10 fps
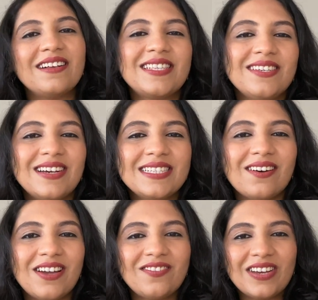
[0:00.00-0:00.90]
I'll see you guys
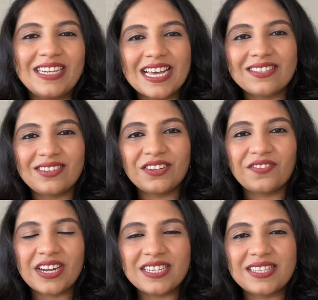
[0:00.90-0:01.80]
out in my next video
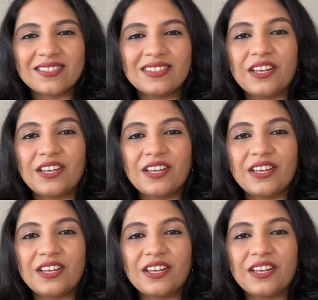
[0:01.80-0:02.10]
very soon.